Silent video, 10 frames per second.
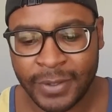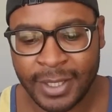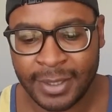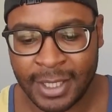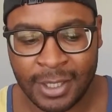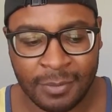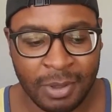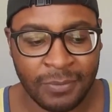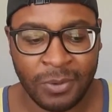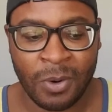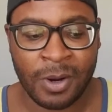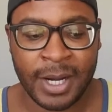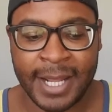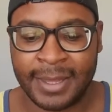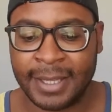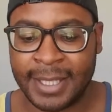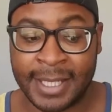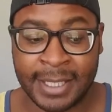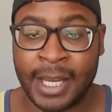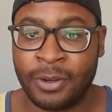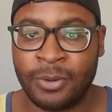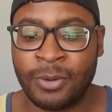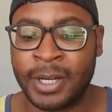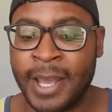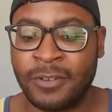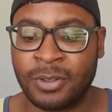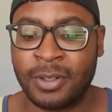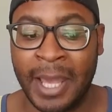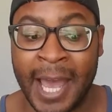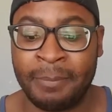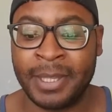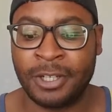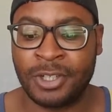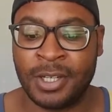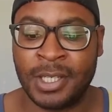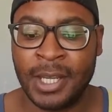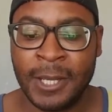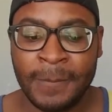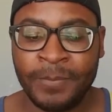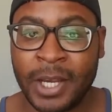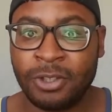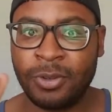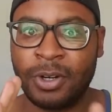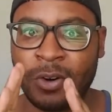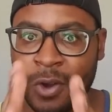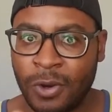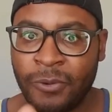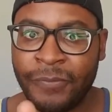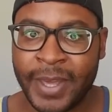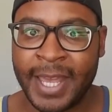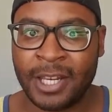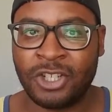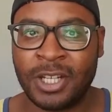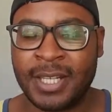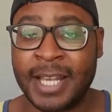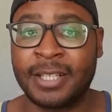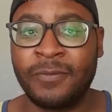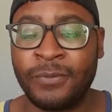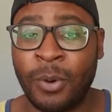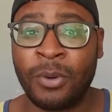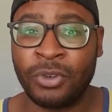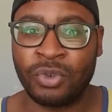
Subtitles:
than before, and I think that it's kind of cool. And I'm also happy that she's now doing her own thing, and she has full control